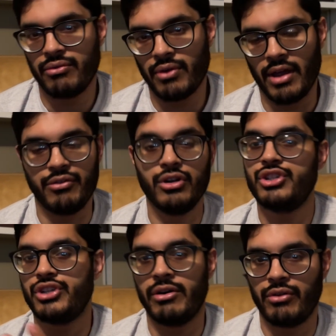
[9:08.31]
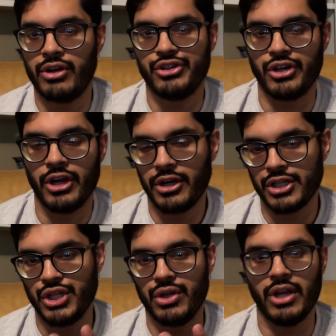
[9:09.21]
If you're a software engineering
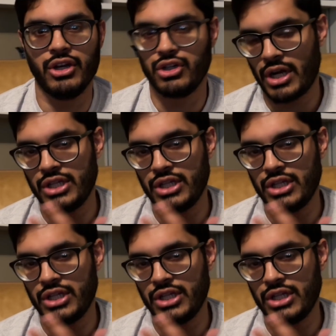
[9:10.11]
student and you're trying